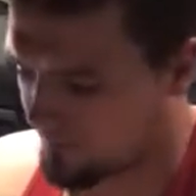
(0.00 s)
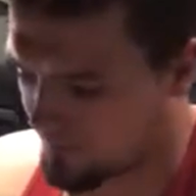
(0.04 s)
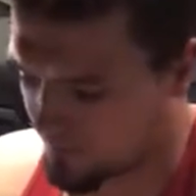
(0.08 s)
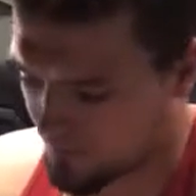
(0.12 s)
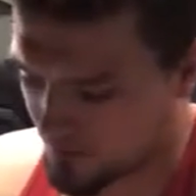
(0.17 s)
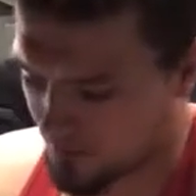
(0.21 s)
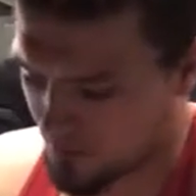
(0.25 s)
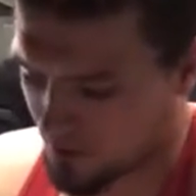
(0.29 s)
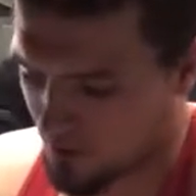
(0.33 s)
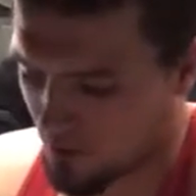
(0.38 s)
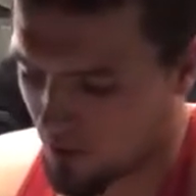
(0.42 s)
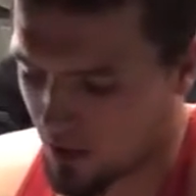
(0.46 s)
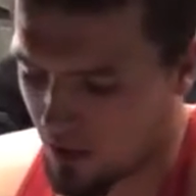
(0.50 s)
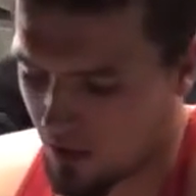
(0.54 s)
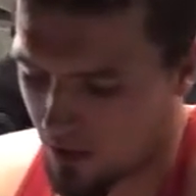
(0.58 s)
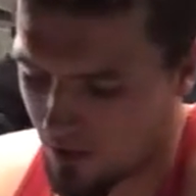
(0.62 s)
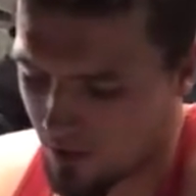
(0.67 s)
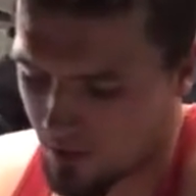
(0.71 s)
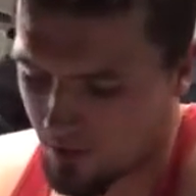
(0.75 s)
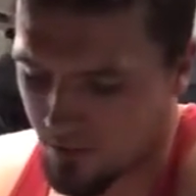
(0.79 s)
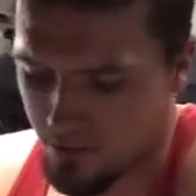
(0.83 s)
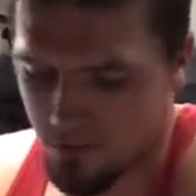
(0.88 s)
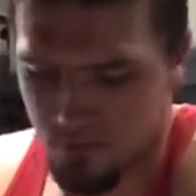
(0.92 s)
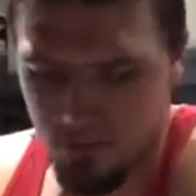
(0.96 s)
you
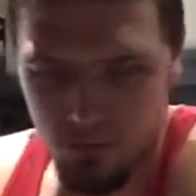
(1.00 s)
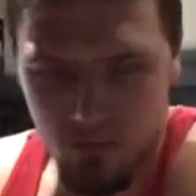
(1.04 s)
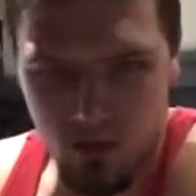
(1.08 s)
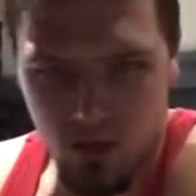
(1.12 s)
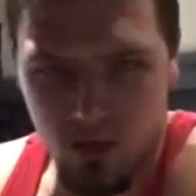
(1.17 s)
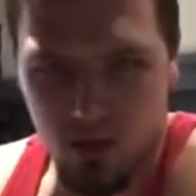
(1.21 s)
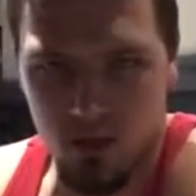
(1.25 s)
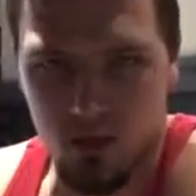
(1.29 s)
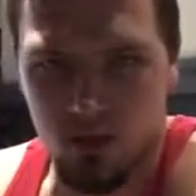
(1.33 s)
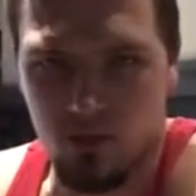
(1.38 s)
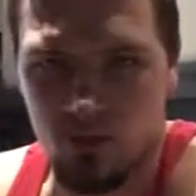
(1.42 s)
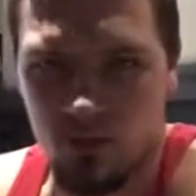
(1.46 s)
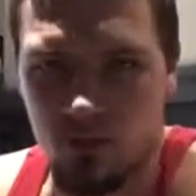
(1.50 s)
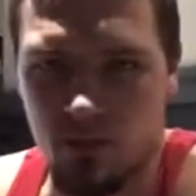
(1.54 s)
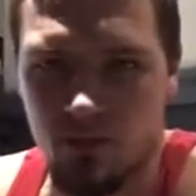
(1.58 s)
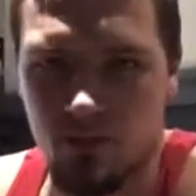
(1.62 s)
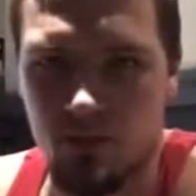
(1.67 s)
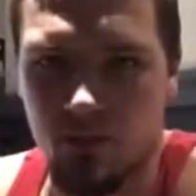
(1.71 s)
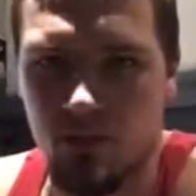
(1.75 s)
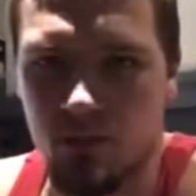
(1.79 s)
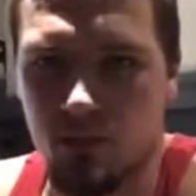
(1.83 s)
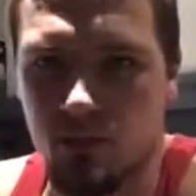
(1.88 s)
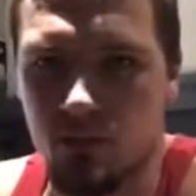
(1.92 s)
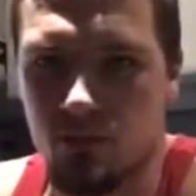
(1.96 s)
know, all the stuff
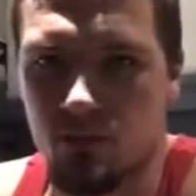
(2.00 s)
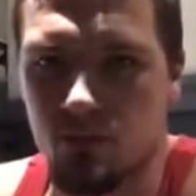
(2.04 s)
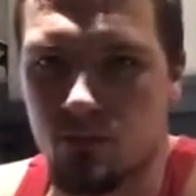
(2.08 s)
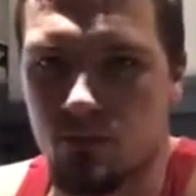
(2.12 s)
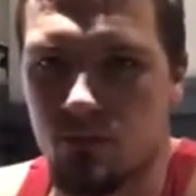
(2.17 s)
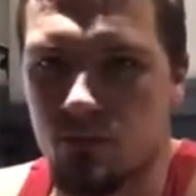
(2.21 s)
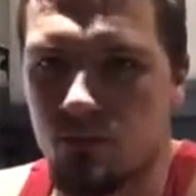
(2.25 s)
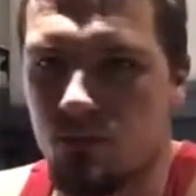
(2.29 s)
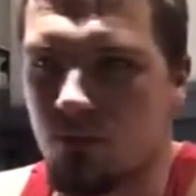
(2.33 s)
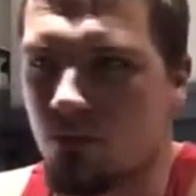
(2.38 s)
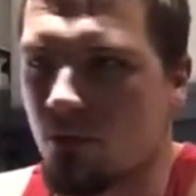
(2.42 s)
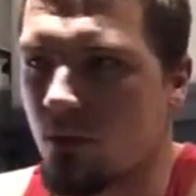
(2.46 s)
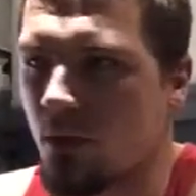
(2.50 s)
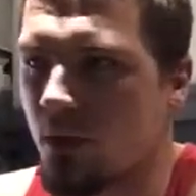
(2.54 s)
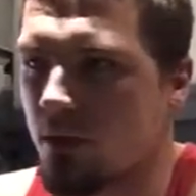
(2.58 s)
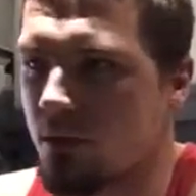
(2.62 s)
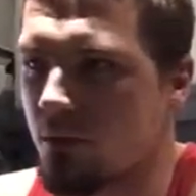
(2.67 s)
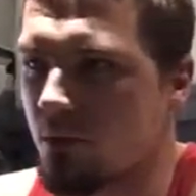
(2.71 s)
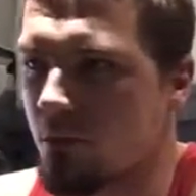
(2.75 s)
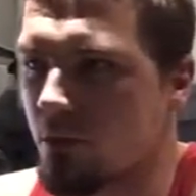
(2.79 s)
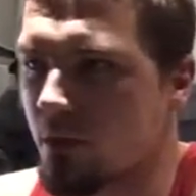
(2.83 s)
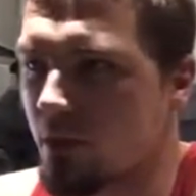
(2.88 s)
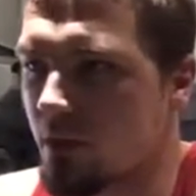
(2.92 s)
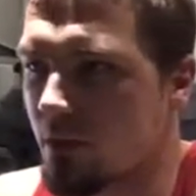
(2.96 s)
I eat throughout
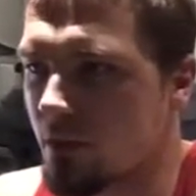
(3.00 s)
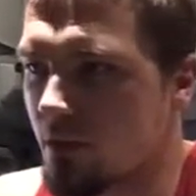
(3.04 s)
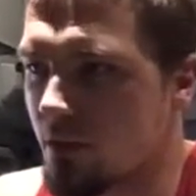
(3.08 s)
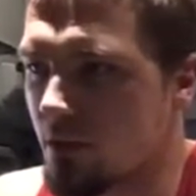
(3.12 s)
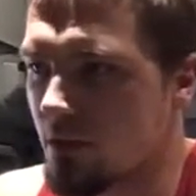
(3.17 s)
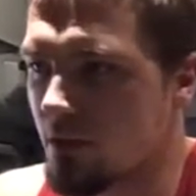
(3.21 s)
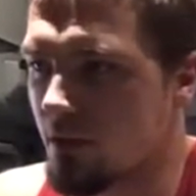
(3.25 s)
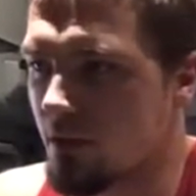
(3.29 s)
the week,